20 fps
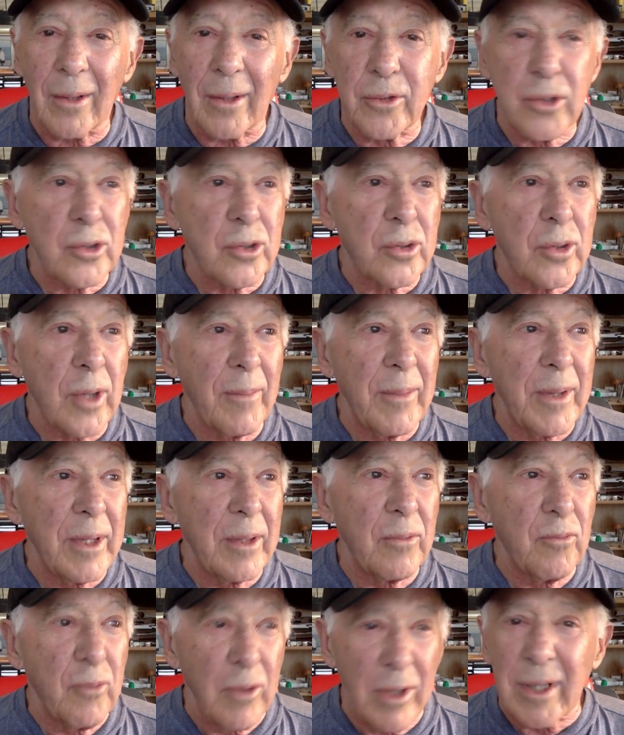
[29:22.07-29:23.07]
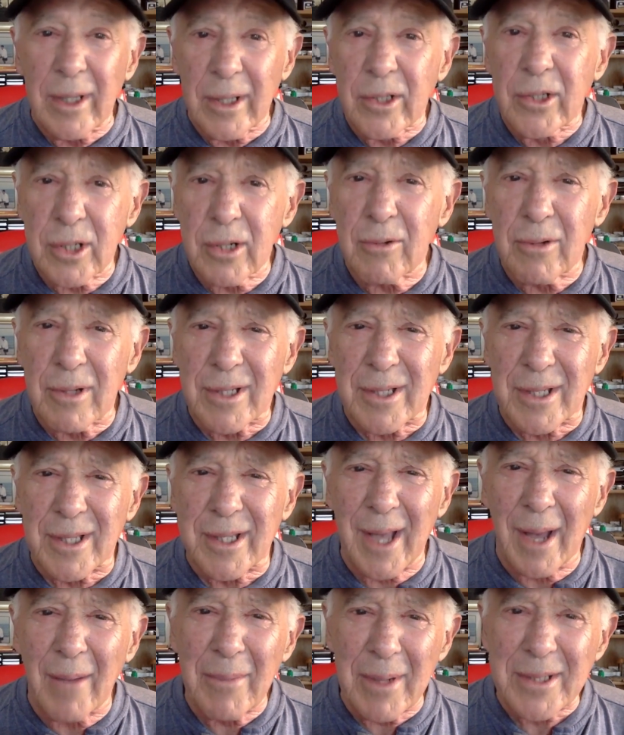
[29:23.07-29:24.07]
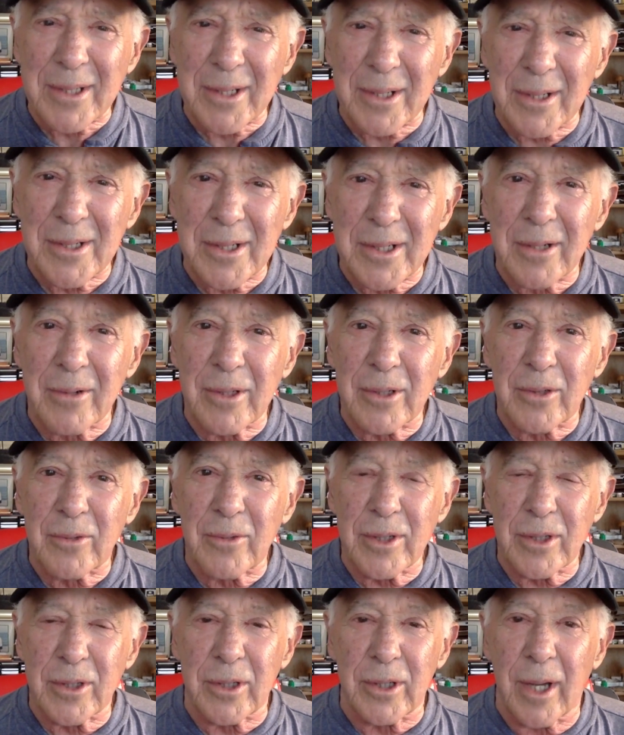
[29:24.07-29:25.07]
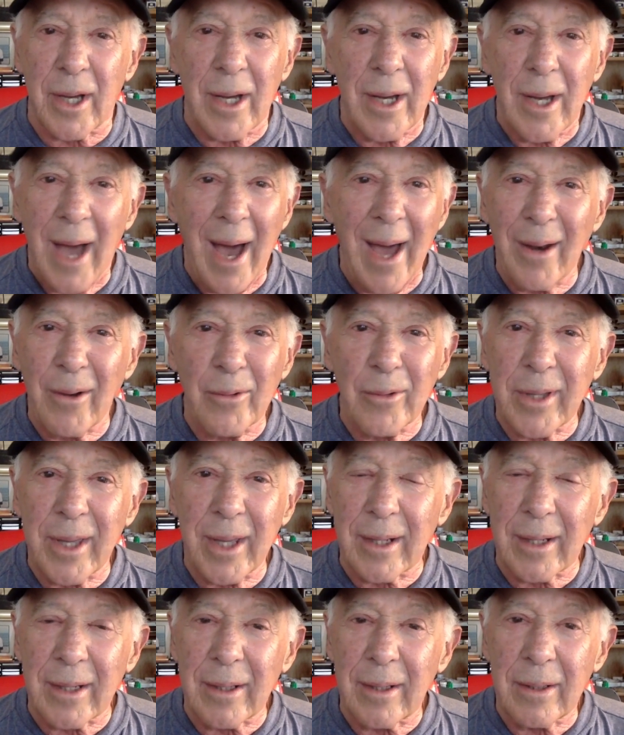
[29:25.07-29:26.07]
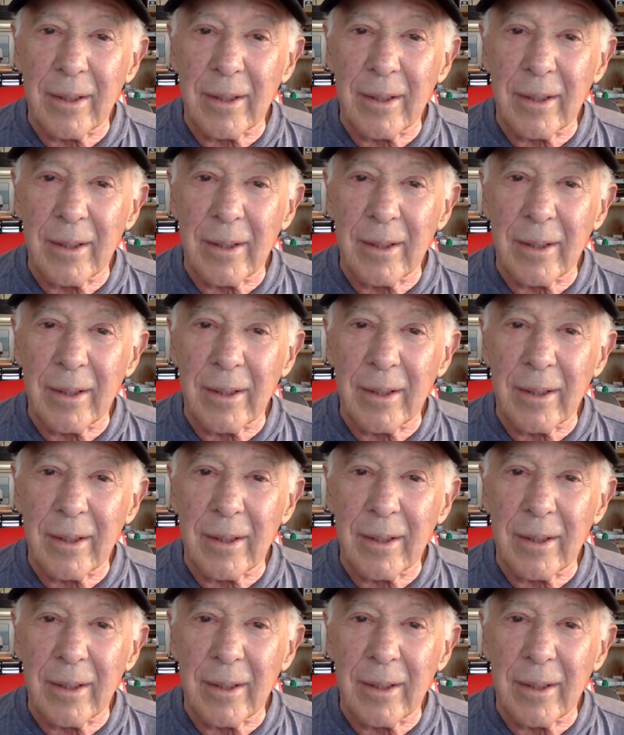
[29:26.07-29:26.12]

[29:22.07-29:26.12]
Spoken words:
Just, I mean, really, seriously, I'm asking a serious question here. I don't get it.